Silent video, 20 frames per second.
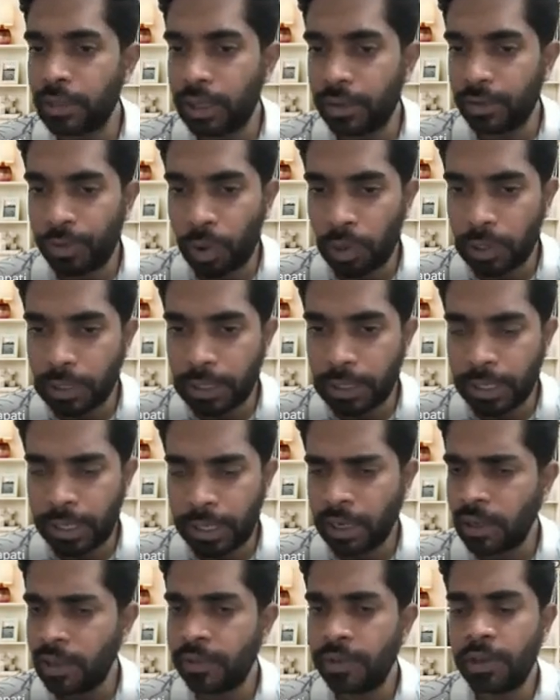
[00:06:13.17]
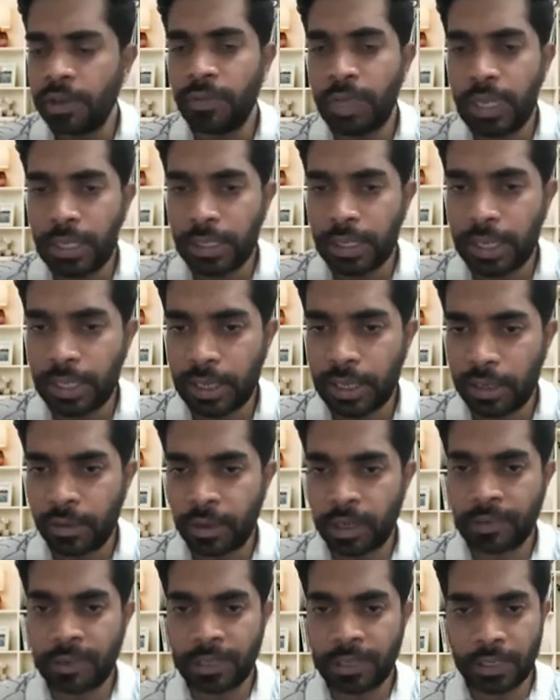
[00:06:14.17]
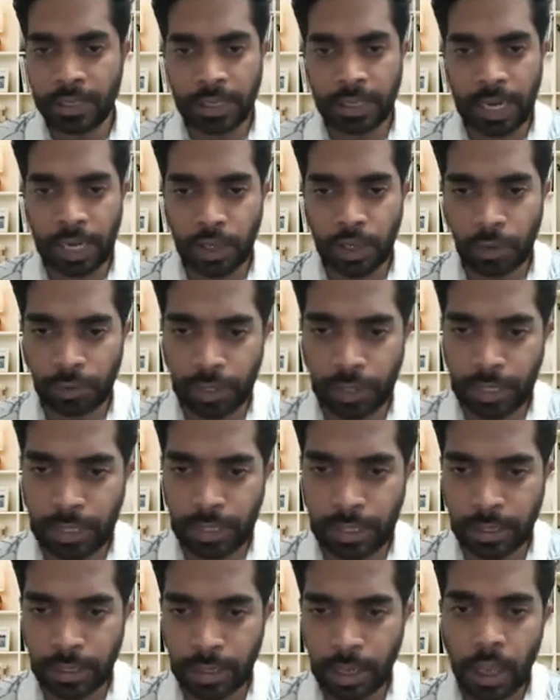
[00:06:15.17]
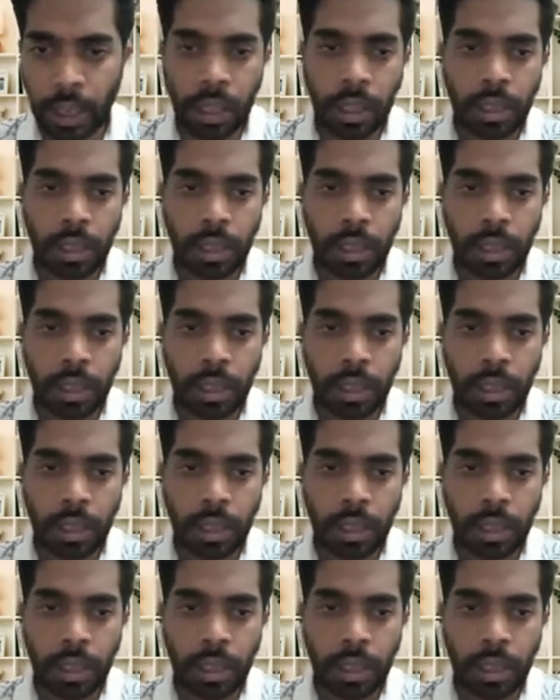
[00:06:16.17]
they fall sick, and even we say that then it's a change of season.